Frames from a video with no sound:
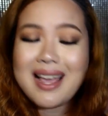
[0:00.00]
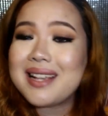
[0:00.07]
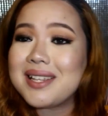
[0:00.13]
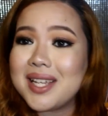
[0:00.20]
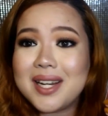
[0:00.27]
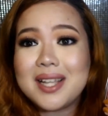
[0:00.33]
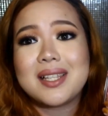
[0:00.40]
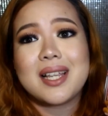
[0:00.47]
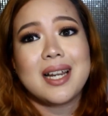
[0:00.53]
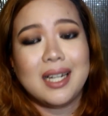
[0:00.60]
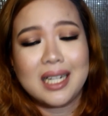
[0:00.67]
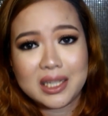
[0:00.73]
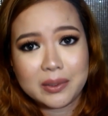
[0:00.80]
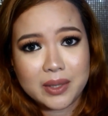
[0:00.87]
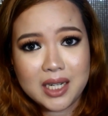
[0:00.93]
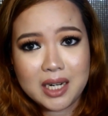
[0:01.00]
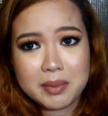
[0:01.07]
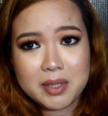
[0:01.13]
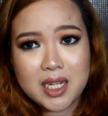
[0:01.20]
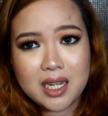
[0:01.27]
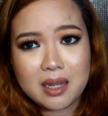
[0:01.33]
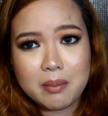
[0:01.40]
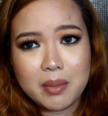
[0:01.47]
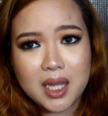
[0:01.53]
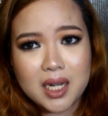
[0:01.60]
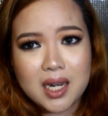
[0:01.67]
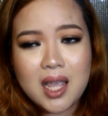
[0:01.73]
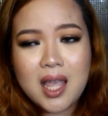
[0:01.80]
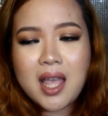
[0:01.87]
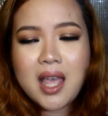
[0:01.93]
Yes, it is a liquid lipstick,
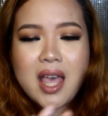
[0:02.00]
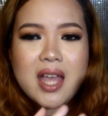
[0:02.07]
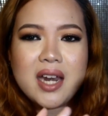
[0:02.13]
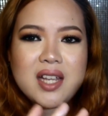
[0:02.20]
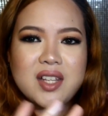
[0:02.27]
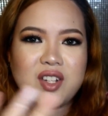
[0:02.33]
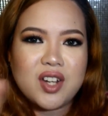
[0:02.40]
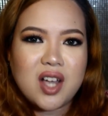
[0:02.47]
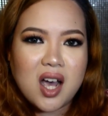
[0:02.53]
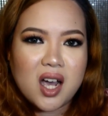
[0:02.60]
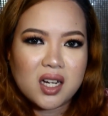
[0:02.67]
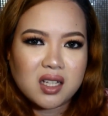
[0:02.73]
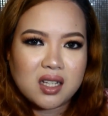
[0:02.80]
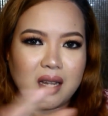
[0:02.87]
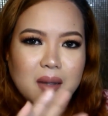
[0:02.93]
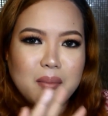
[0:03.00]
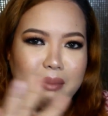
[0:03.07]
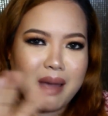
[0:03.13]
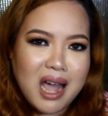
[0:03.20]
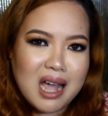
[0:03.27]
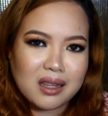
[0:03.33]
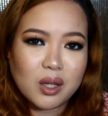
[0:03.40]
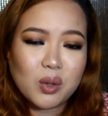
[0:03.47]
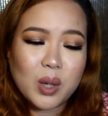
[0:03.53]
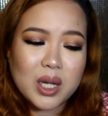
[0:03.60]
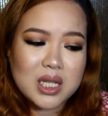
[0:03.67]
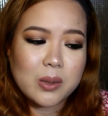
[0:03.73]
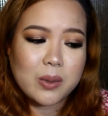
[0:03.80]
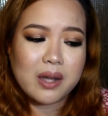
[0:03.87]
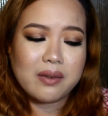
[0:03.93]
but it is not matte
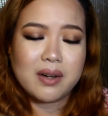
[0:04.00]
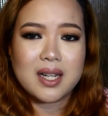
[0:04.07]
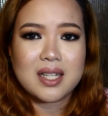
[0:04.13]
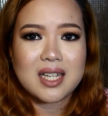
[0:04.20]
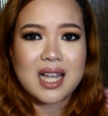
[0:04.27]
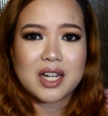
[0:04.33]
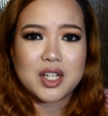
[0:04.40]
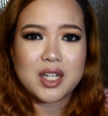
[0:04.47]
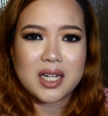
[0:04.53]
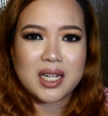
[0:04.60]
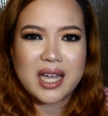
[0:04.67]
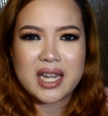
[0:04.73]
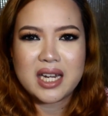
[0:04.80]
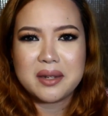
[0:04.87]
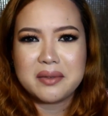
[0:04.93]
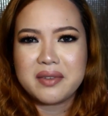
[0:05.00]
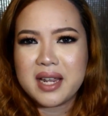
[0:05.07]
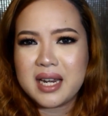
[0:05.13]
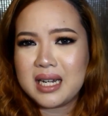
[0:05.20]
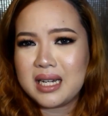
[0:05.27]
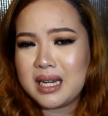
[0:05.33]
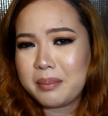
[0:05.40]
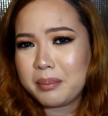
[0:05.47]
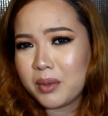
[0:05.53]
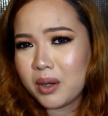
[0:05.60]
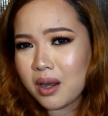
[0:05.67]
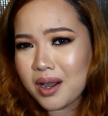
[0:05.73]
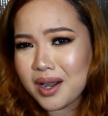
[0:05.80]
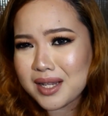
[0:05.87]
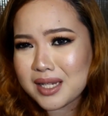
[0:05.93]
whatsoever. It's actually kind of a lip
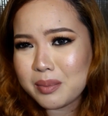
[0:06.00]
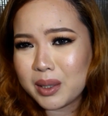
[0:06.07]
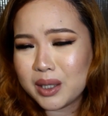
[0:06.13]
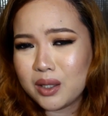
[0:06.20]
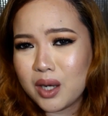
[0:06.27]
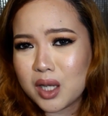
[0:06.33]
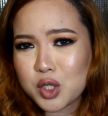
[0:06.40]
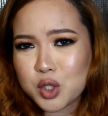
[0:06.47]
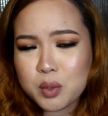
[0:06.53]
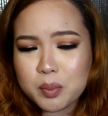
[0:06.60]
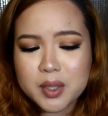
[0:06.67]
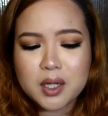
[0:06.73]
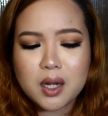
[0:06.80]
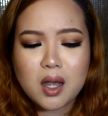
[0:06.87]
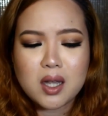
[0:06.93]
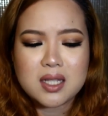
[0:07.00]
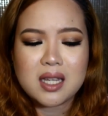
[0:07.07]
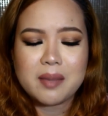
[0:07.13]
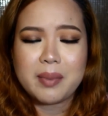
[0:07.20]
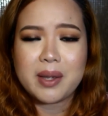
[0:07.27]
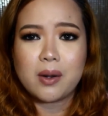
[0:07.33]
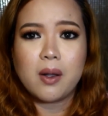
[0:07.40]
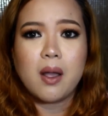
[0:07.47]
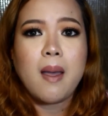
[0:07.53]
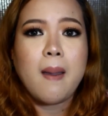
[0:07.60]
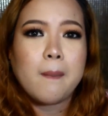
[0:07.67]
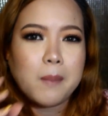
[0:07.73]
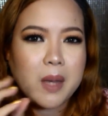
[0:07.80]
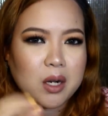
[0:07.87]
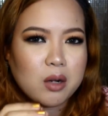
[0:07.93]
gloss, but not super glossy, pero
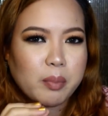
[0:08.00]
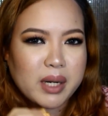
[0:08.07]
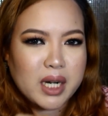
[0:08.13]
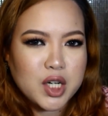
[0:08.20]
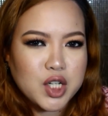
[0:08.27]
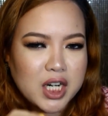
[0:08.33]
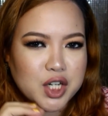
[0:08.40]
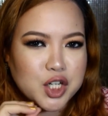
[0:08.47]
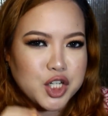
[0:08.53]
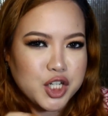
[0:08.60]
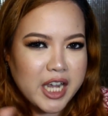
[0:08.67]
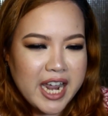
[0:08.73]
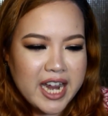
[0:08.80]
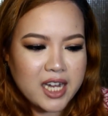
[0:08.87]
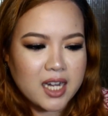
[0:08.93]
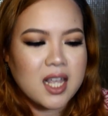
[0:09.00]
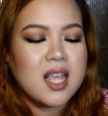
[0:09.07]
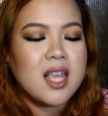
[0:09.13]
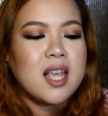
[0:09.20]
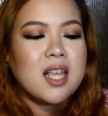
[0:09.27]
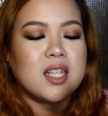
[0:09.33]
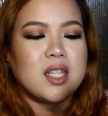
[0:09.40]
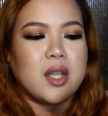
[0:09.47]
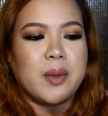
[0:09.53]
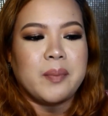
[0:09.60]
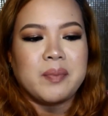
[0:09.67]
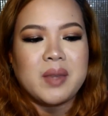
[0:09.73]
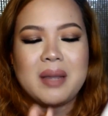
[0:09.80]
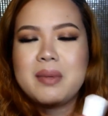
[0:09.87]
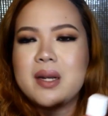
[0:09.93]
meron pa rin siyang shine.
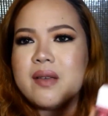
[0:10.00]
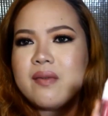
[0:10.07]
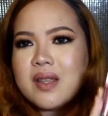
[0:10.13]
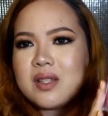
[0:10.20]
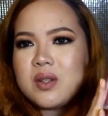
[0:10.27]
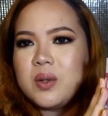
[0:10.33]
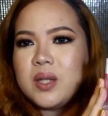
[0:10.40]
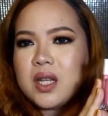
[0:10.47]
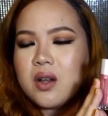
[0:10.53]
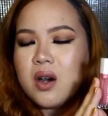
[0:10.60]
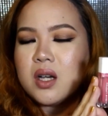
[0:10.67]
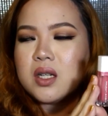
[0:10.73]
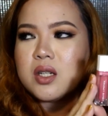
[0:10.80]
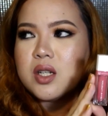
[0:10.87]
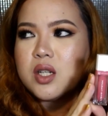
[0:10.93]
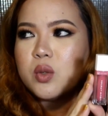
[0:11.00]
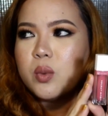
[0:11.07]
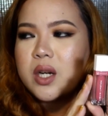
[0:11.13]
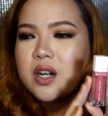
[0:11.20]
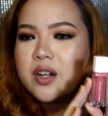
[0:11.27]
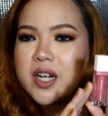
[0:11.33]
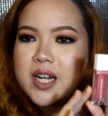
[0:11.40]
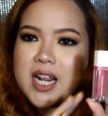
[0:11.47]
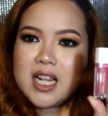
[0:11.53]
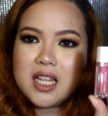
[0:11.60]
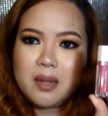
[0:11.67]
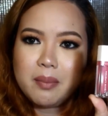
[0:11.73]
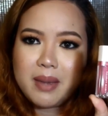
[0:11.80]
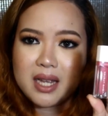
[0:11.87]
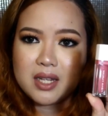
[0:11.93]
So, I believe this only costs 180
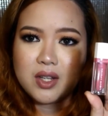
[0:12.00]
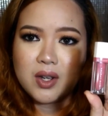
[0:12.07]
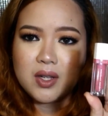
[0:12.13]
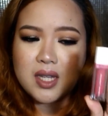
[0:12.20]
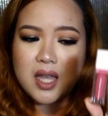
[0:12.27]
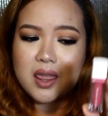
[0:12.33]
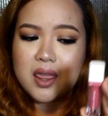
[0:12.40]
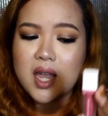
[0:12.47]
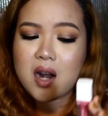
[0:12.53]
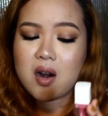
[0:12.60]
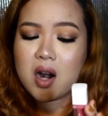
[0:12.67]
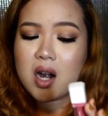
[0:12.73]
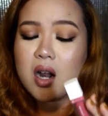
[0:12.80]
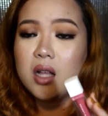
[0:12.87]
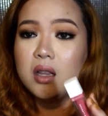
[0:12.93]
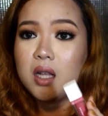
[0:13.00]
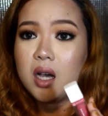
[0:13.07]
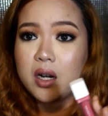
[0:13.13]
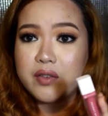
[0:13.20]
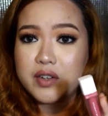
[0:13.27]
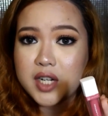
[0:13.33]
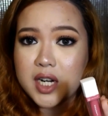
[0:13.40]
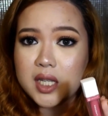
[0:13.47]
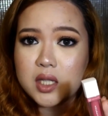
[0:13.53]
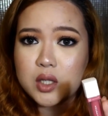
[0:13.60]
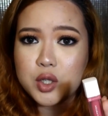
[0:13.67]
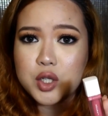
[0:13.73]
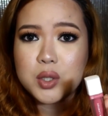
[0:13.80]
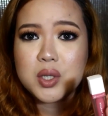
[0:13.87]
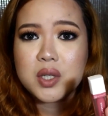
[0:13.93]
pesos, and there are a lot of
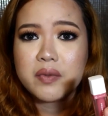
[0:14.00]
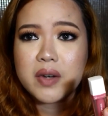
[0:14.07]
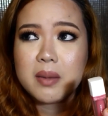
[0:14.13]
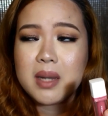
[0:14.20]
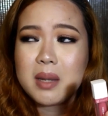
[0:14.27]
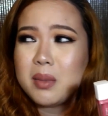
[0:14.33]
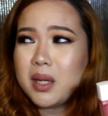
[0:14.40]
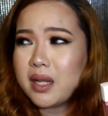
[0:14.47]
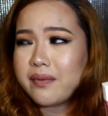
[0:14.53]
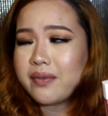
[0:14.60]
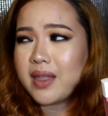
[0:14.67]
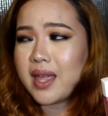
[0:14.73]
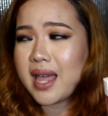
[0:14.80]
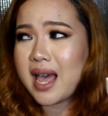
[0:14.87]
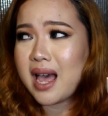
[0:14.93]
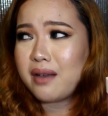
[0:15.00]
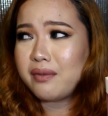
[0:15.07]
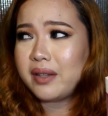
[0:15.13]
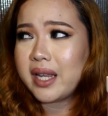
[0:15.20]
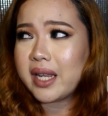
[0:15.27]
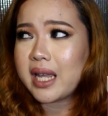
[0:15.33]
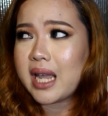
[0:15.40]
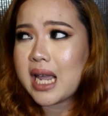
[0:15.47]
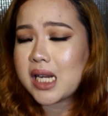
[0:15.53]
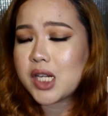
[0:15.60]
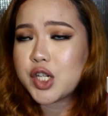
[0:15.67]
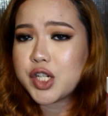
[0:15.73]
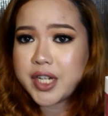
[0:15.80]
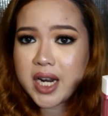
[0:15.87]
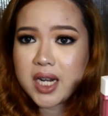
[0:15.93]
shades to choose from. I believe they have like
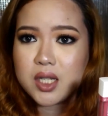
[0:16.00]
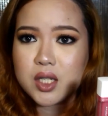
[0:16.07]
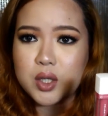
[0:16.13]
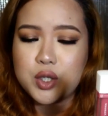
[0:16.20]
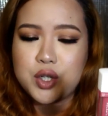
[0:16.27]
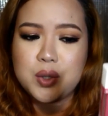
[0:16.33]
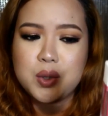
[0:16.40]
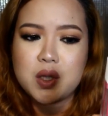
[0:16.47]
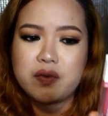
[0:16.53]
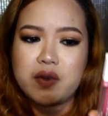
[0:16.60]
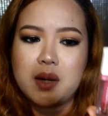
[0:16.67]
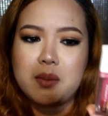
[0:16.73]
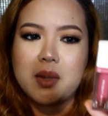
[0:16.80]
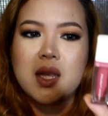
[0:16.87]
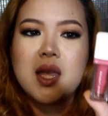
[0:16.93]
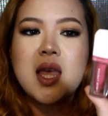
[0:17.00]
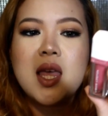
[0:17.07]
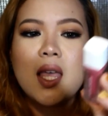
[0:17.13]
8 shades to choose from.